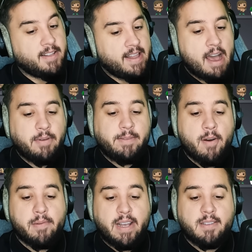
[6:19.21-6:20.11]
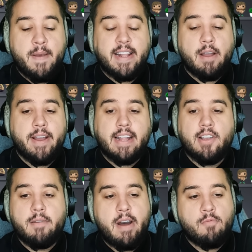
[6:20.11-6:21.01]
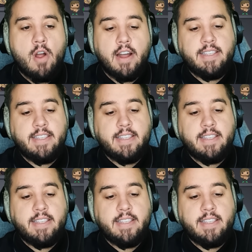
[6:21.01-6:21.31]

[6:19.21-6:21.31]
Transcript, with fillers: Now we spoke about SmackDown. We got to talk about Raw.